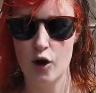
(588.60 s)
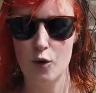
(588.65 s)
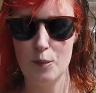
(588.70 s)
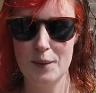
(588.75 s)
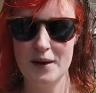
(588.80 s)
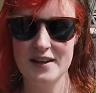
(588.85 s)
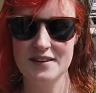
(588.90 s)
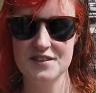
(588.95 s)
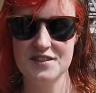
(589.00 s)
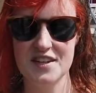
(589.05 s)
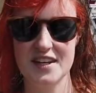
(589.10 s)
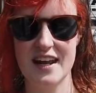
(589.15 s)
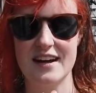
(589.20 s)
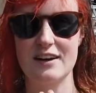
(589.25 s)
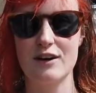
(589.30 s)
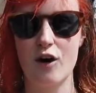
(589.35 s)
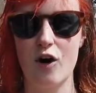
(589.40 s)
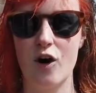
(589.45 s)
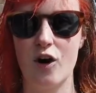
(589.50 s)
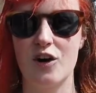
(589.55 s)
hoping to get
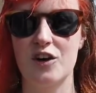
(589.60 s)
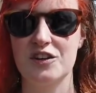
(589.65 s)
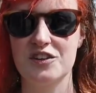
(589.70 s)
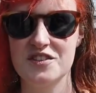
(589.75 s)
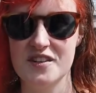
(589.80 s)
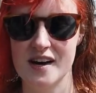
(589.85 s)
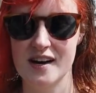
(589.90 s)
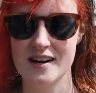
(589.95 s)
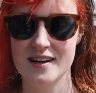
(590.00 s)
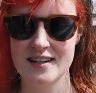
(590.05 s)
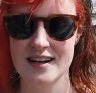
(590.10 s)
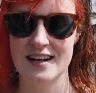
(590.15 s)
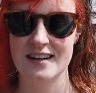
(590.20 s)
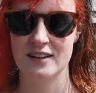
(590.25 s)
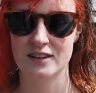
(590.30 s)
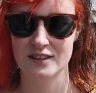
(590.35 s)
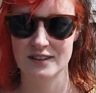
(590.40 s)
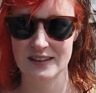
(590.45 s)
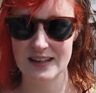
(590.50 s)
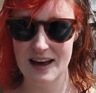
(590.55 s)
it all done in
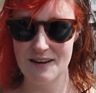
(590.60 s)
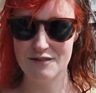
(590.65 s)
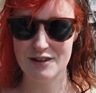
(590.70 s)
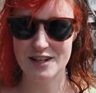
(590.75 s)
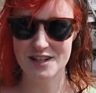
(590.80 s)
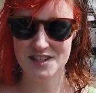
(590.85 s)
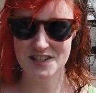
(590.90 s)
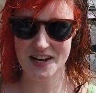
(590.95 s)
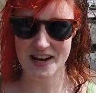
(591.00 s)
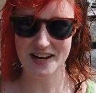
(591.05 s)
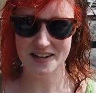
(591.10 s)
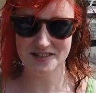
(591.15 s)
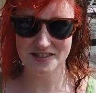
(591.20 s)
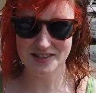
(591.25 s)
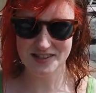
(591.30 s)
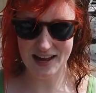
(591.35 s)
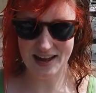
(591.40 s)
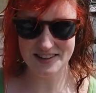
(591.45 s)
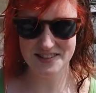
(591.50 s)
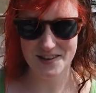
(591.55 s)
11 days.
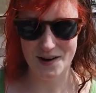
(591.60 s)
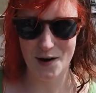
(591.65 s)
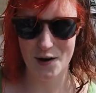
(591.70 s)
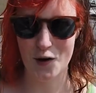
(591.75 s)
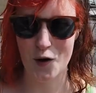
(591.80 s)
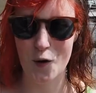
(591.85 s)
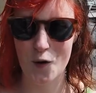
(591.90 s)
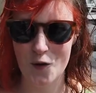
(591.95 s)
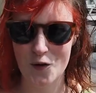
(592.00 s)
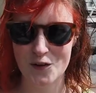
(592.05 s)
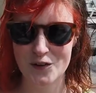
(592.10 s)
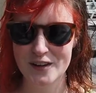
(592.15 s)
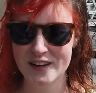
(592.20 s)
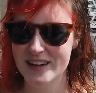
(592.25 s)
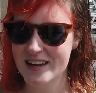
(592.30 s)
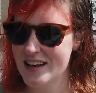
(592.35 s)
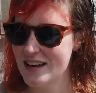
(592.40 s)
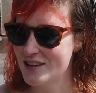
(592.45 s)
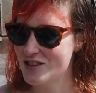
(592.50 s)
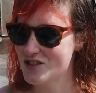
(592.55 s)
That's our goal.
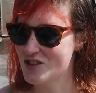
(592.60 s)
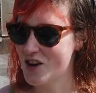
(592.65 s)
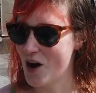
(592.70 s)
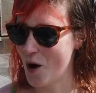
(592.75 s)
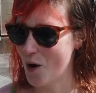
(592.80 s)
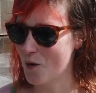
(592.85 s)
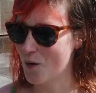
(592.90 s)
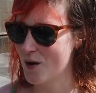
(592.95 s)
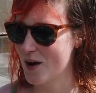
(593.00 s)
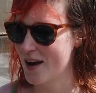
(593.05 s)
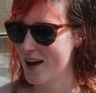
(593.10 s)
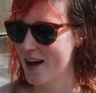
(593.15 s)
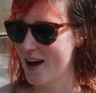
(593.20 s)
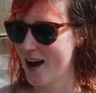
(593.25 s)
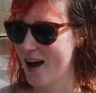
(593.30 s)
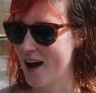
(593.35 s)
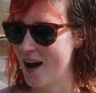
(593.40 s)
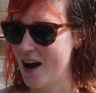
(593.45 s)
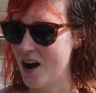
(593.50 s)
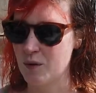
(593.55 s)
So,
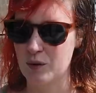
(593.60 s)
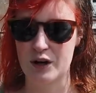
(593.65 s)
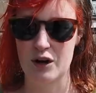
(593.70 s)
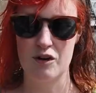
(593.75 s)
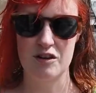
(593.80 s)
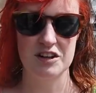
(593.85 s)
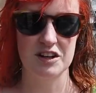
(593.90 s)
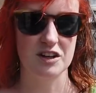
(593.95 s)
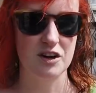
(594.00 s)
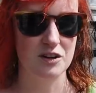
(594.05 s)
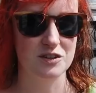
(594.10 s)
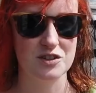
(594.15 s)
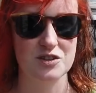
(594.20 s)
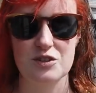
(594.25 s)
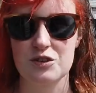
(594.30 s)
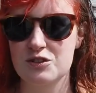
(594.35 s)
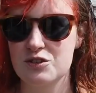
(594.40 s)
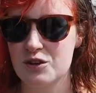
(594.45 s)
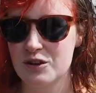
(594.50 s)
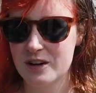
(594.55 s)
uh, we're going to
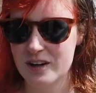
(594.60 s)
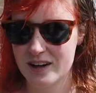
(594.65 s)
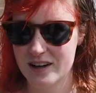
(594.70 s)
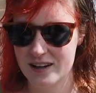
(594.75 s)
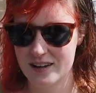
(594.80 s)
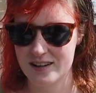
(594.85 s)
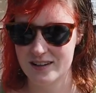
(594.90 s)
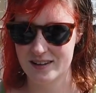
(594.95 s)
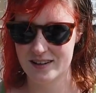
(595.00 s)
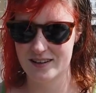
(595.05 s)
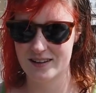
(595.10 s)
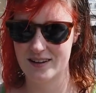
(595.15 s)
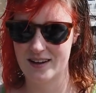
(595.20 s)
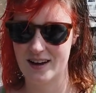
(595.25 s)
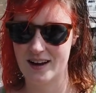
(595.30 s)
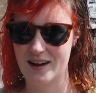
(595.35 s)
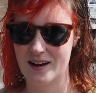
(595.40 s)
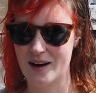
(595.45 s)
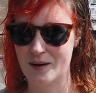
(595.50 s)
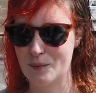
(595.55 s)
Constructora
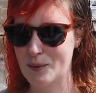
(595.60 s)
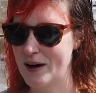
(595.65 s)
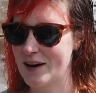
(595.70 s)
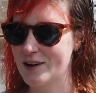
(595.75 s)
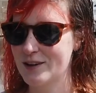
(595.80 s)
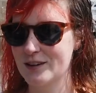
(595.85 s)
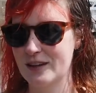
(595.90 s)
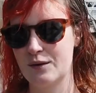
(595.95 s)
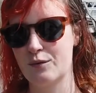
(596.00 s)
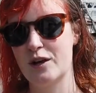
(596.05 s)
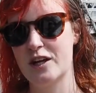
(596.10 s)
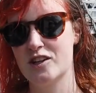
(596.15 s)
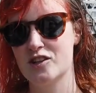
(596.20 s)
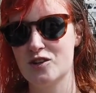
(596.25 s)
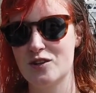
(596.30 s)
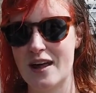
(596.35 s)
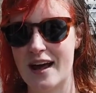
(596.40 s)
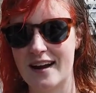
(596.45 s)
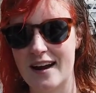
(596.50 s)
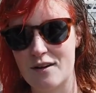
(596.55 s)
apparently we
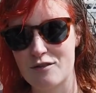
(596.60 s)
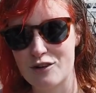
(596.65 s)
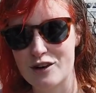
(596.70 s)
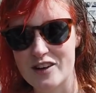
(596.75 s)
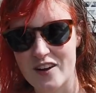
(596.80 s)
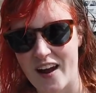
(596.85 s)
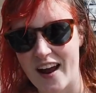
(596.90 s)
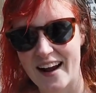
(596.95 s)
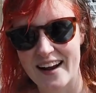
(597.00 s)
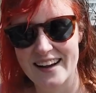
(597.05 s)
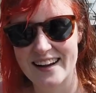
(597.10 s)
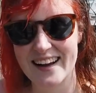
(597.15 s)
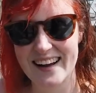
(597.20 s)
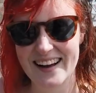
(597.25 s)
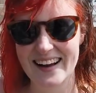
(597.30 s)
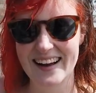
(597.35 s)
do that every day